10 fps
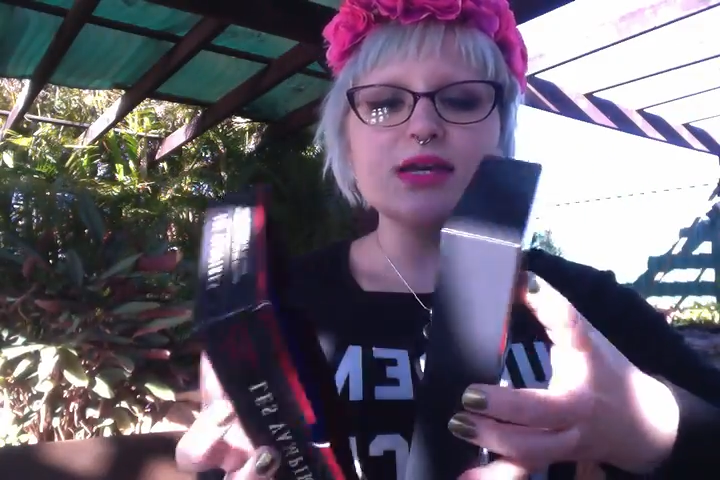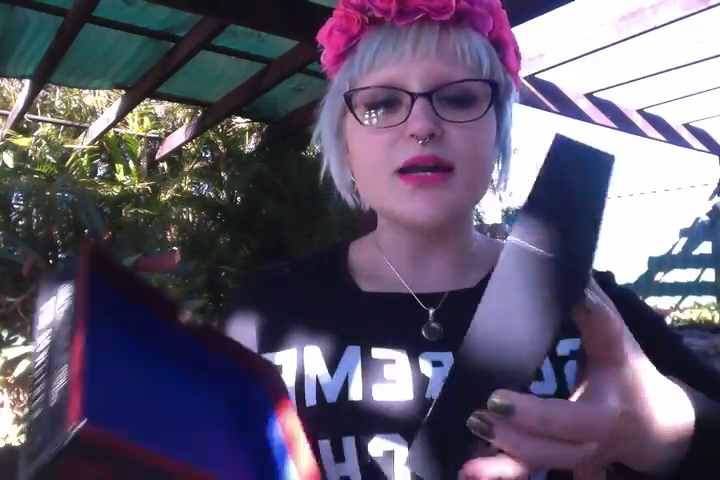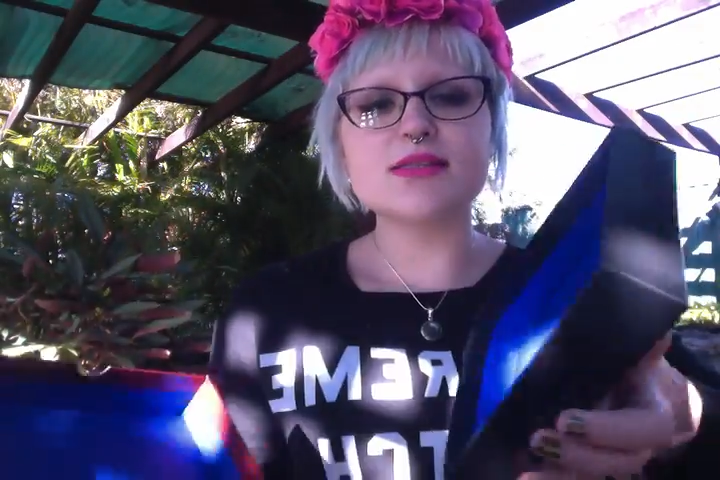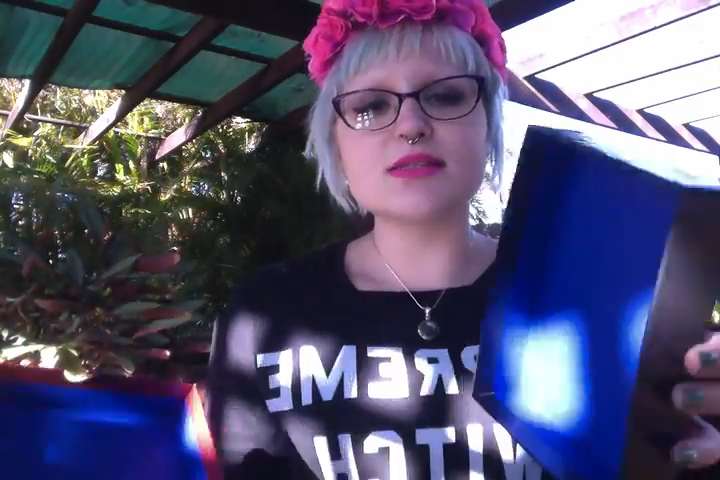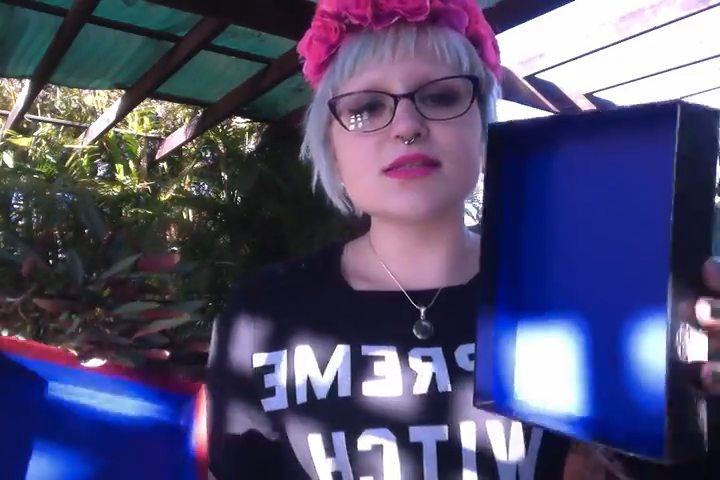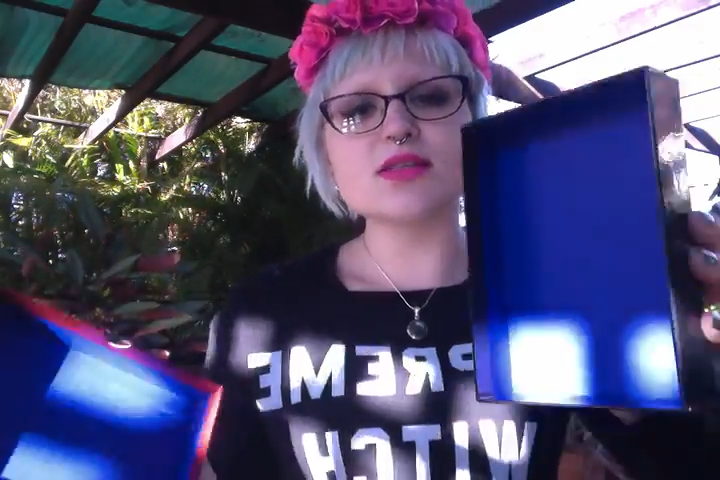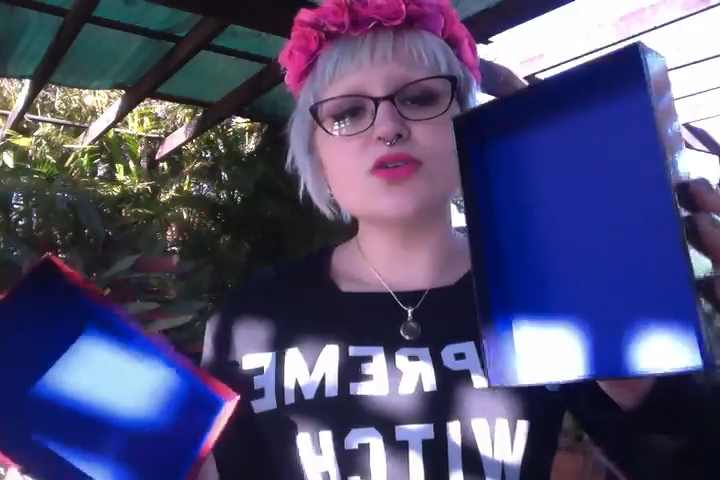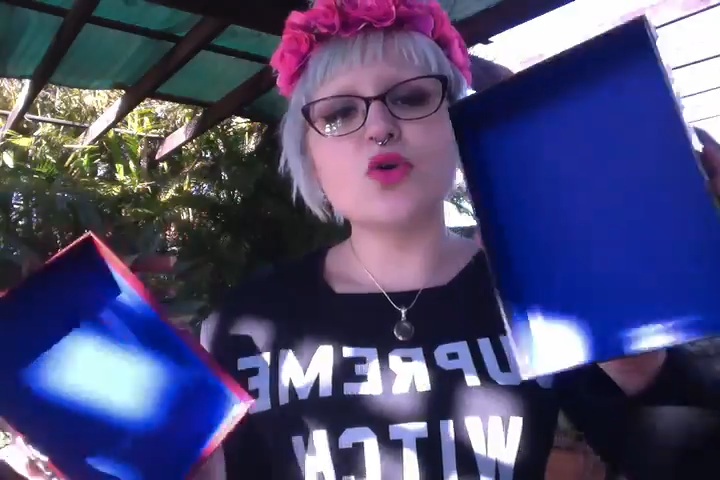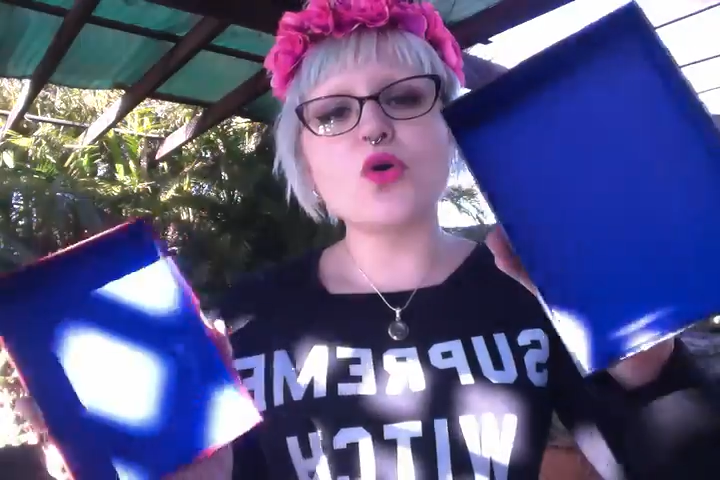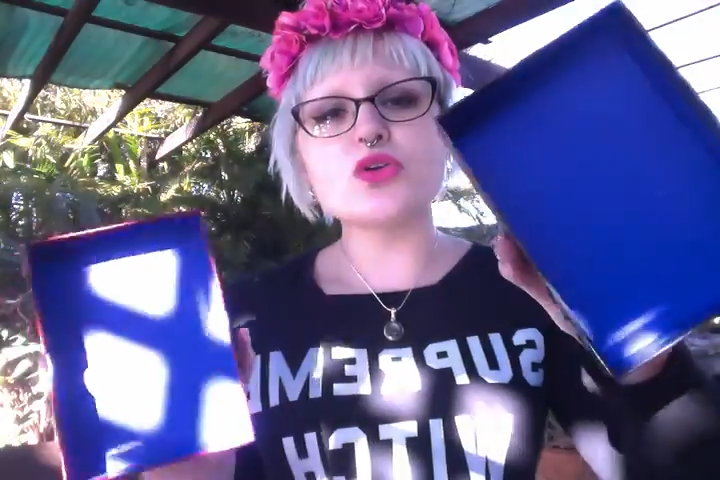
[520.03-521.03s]
It has this
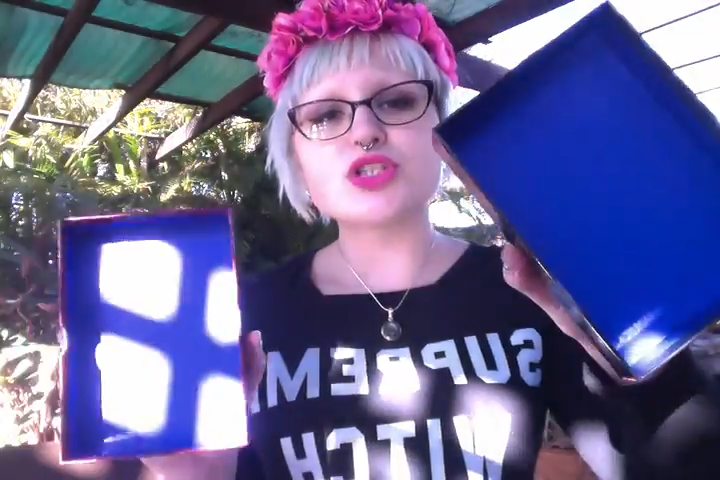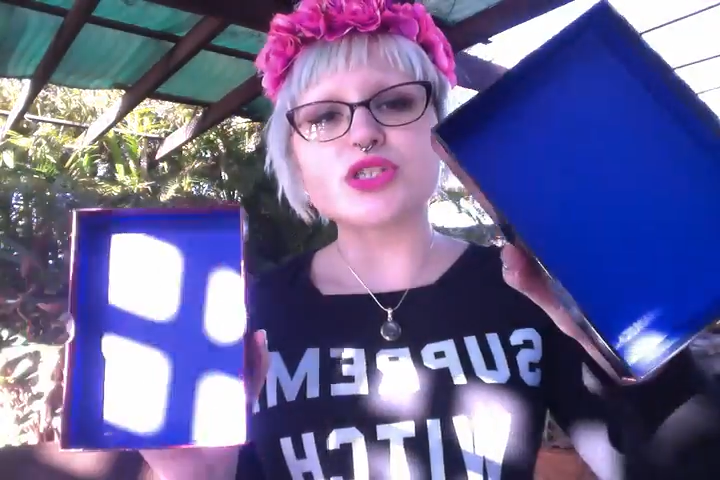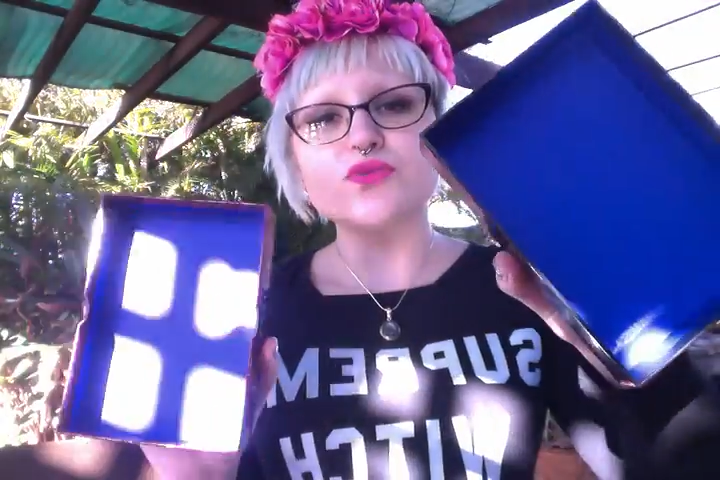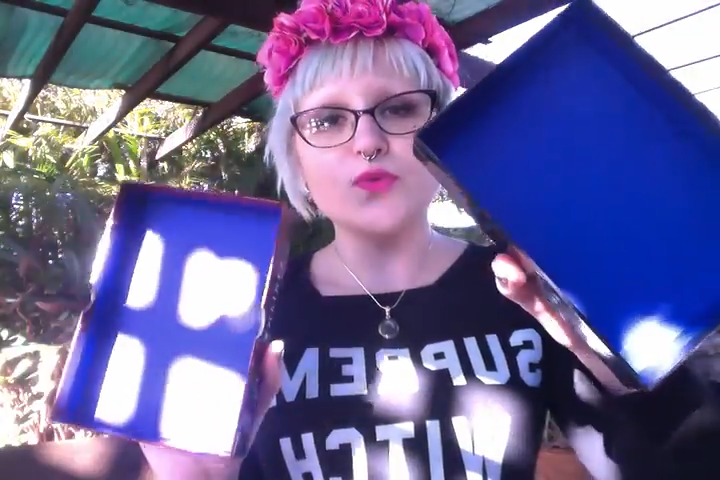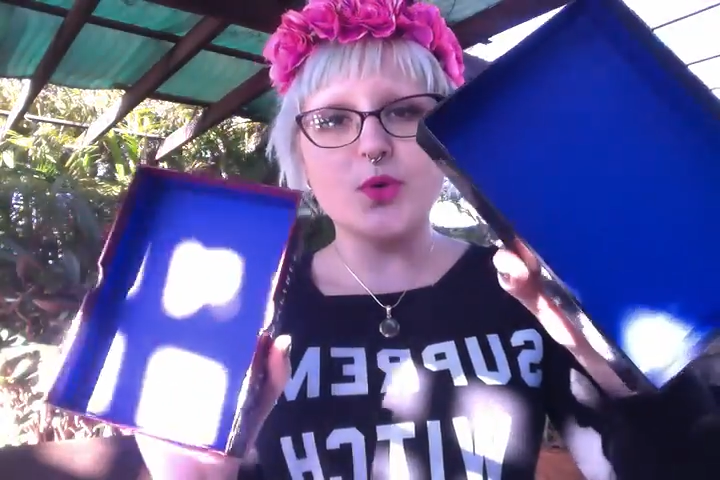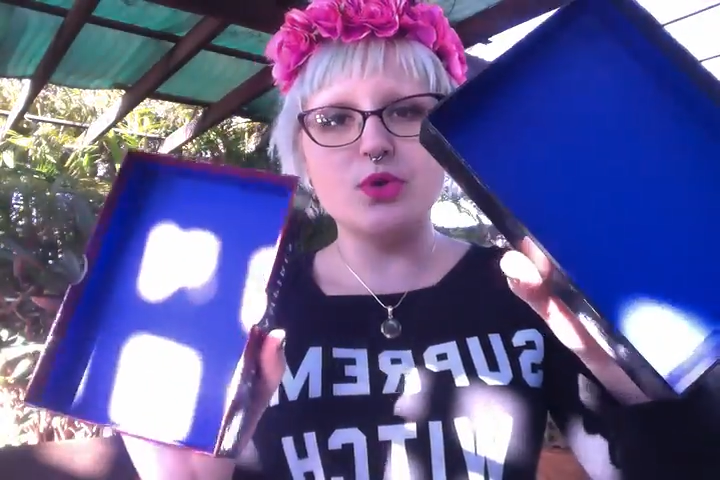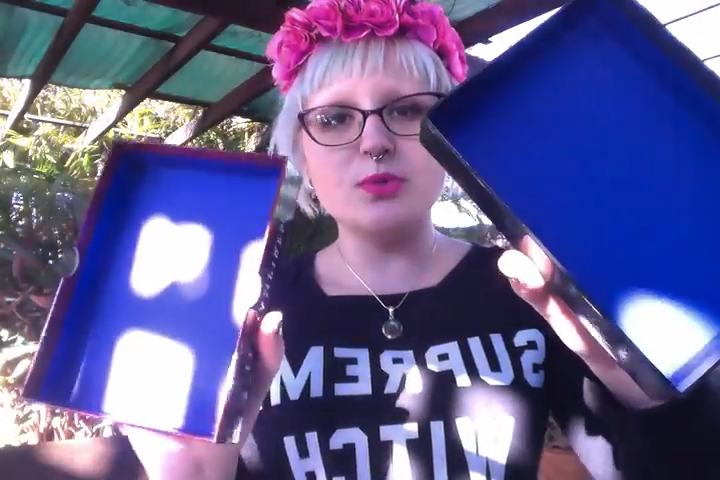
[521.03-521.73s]
gorgeous royal